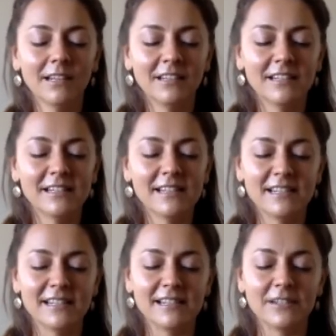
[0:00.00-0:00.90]
This
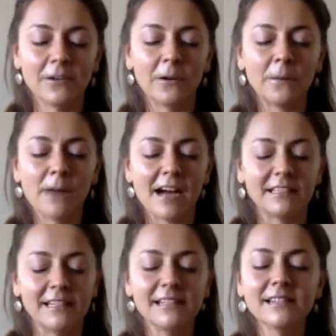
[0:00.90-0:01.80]
is your
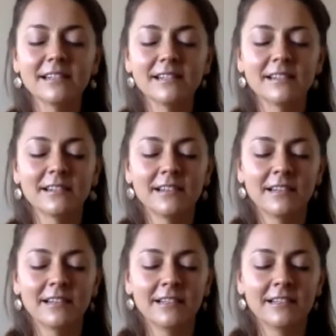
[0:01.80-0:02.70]
practice.
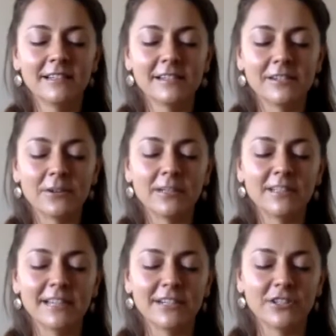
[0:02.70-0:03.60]
This is your
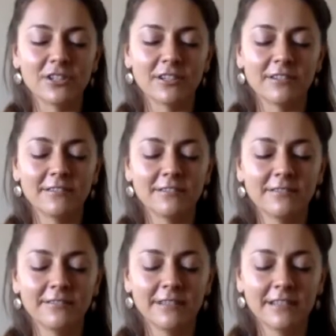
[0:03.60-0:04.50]
intention.
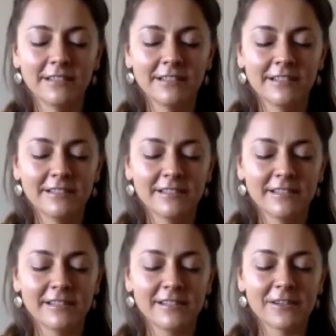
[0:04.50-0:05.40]

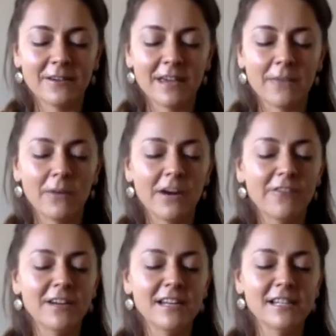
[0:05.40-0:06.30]
So again, whatever
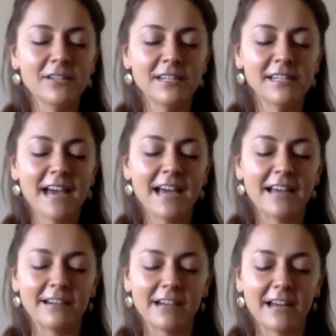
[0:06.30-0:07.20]
it is you
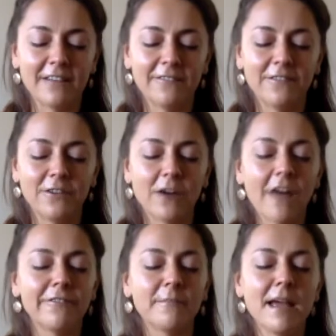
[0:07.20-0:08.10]
desire, kind of your
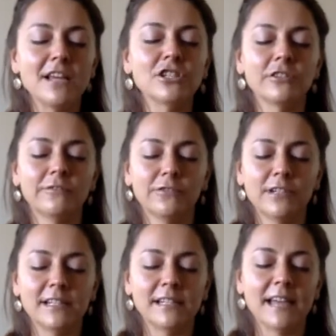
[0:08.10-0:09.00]
affirmation for
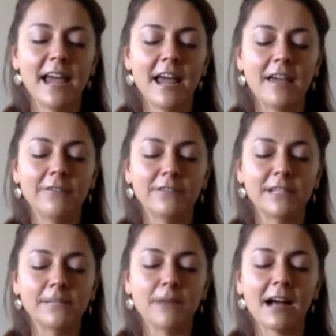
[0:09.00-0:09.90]
this day, for
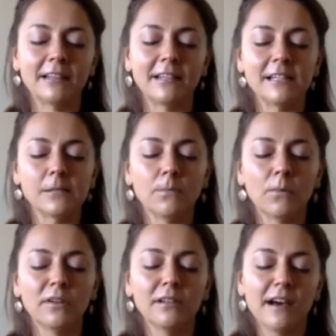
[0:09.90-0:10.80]
this practice,
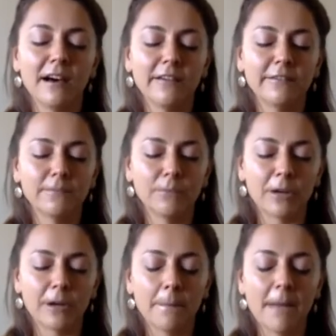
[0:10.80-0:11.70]
more love, more
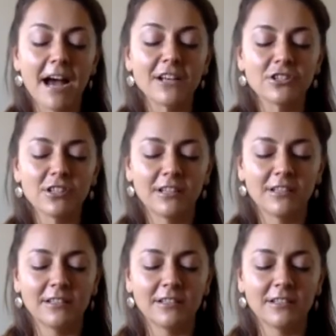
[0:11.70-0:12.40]
compassion,